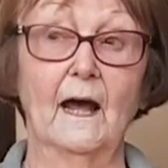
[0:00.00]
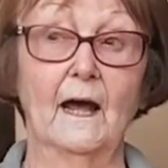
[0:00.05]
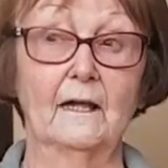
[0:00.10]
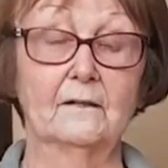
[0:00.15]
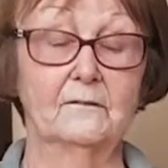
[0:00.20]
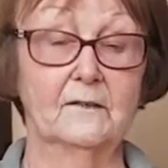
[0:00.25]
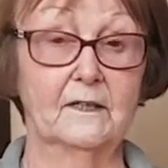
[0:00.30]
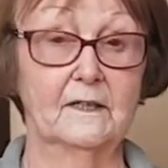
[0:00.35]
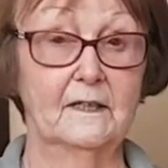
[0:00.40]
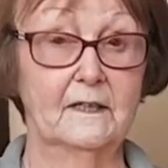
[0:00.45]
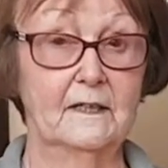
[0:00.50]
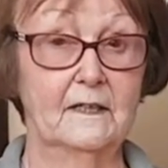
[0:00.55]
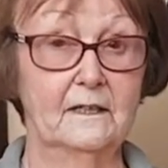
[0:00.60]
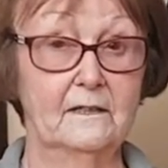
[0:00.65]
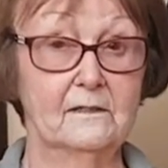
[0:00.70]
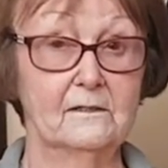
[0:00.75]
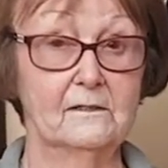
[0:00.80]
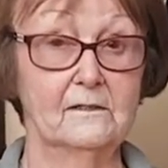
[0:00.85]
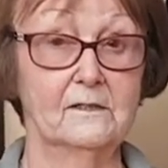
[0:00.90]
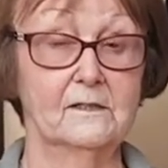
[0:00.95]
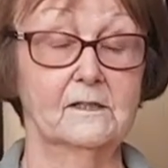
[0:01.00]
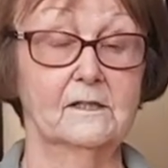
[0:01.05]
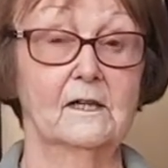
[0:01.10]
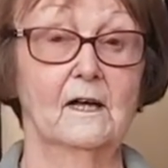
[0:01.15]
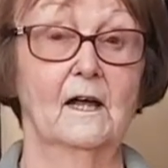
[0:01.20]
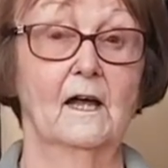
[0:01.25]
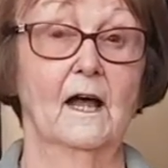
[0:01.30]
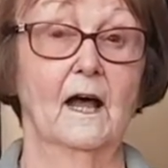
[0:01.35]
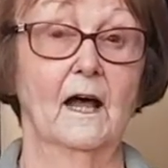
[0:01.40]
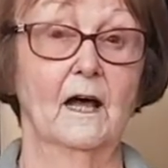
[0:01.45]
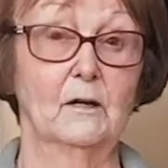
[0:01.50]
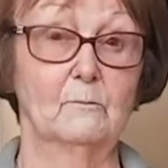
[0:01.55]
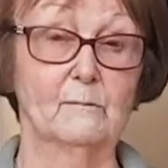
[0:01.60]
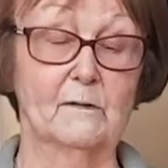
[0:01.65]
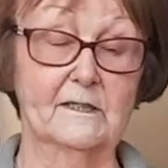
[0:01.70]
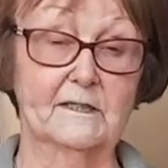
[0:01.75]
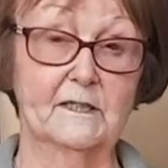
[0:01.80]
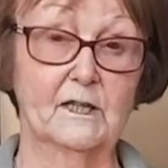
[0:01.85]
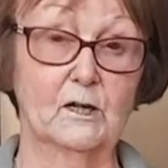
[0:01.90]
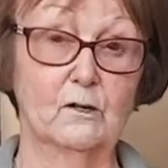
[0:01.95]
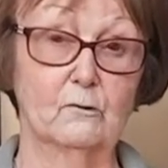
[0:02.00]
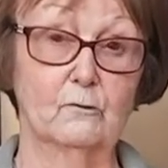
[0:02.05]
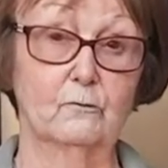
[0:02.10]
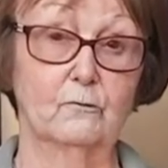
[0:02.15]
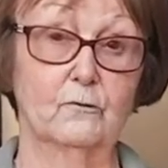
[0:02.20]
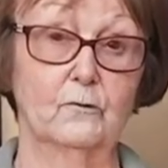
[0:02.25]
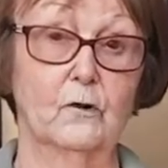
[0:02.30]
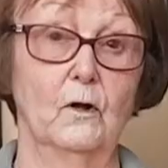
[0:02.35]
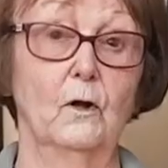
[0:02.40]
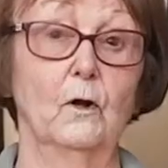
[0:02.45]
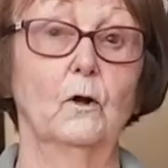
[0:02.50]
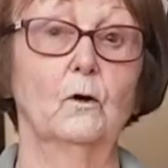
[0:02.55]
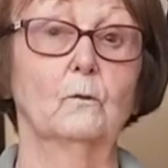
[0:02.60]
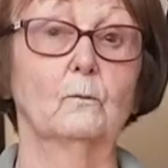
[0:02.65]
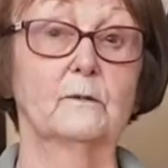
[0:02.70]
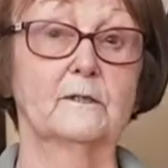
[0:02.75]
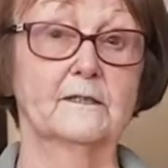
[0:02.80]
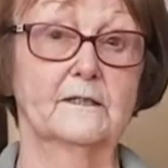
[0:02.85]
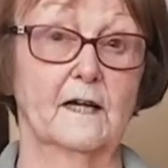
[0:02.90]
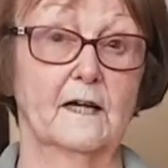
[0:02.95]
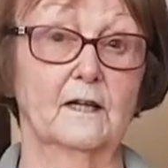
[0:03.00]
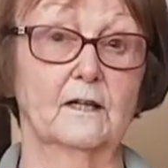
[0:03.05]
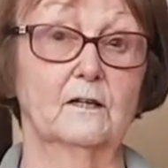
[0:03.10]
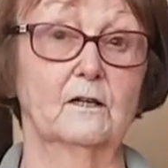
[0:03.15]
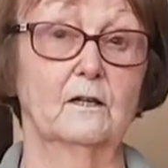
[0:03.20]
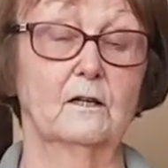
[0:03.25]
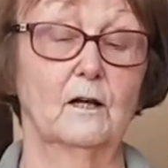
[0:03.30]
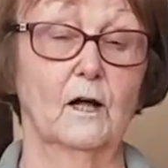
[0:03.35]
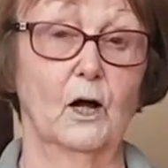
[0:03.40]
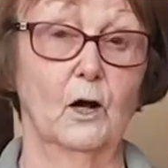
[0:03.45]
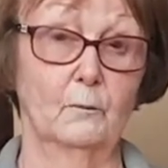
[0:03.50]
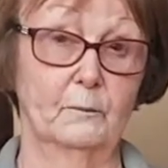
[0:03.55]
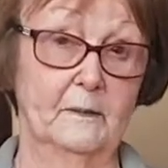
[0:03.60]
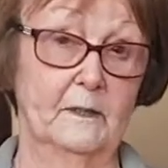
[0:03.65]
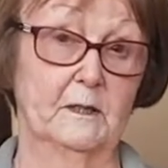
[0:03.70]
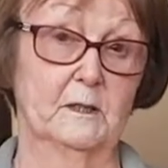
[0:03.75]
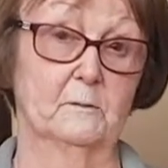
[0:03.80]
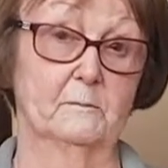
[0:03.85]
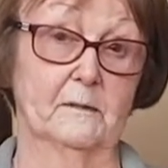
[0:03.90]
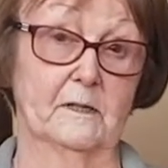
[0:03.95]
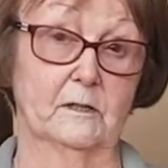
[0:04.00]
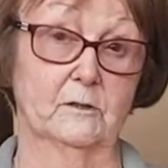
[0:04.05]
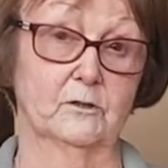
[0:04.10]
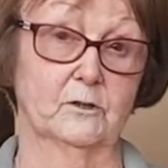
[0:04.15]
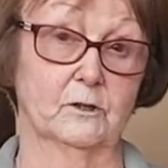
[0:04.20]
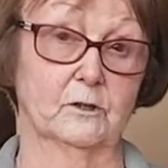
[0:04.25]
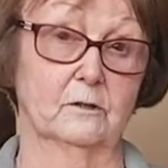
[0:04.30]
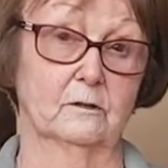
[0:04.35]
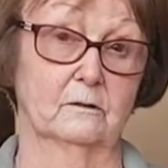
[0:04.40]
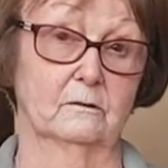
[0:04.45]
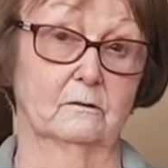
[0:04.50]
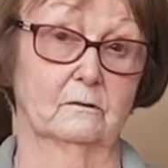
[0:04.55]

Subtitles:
And the carers and myself sang Away in a Manger.